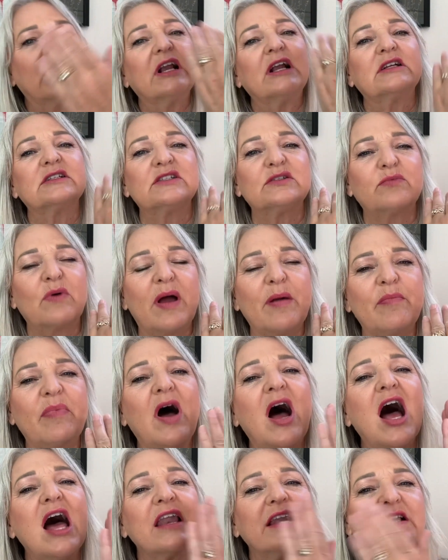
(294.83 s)
Swipe
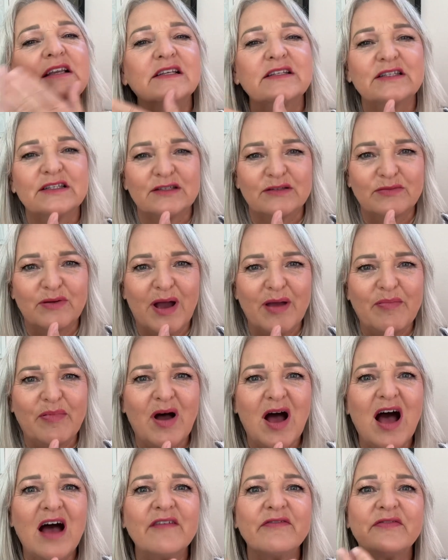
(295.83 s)
on, swipe
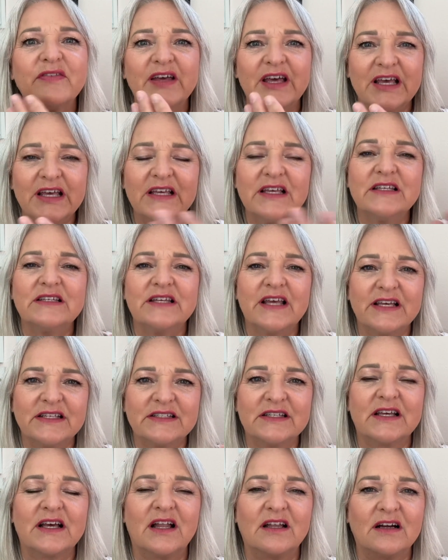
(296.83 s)
off, it takes
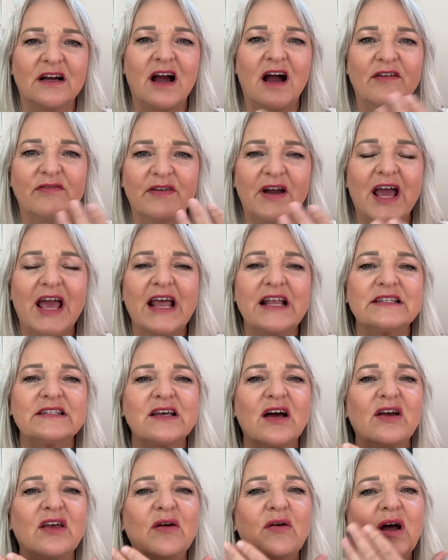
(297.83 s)
the color off, right?
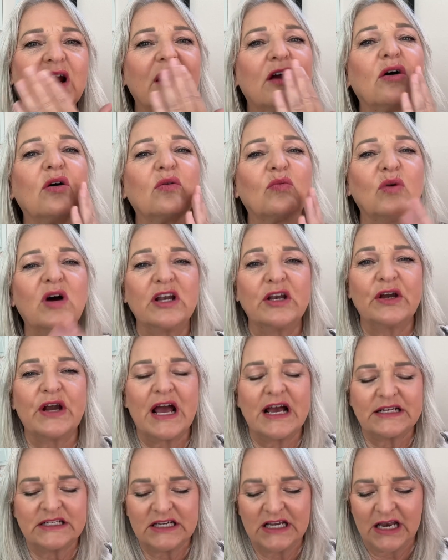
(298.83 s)
So you want to go in one
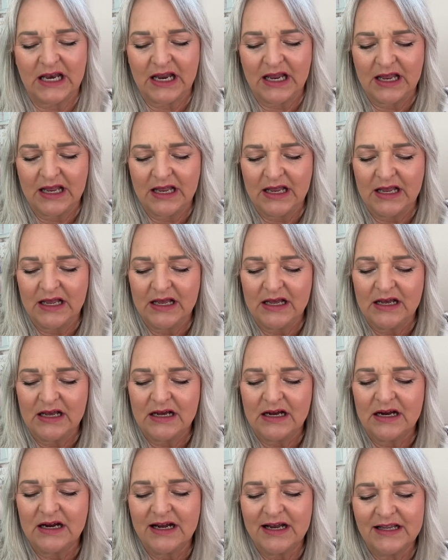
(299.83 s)
direction.
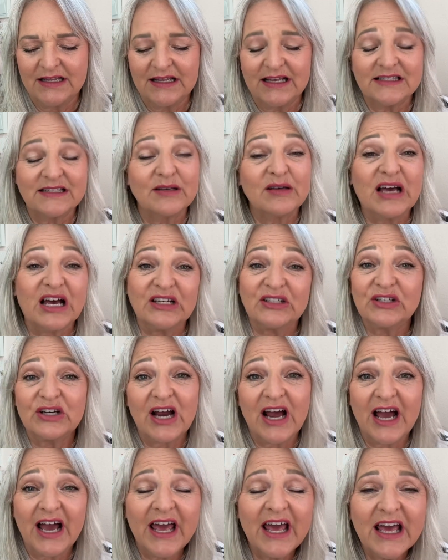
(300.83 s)
All right, that's about
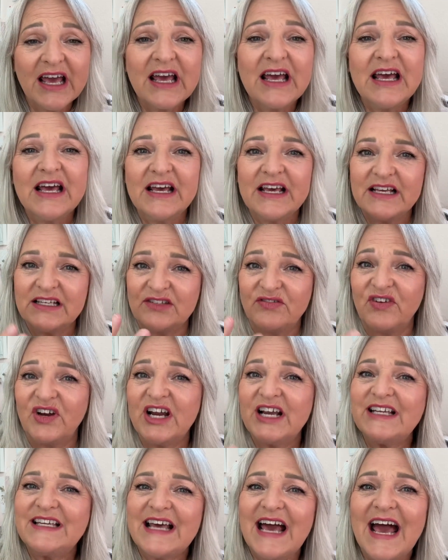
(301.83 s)
dry. It's
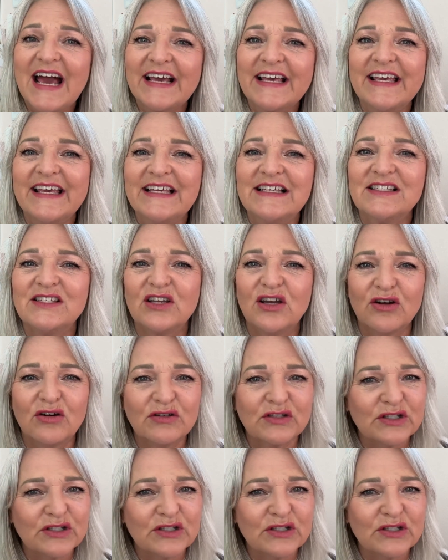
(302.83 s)
very tacky, so don't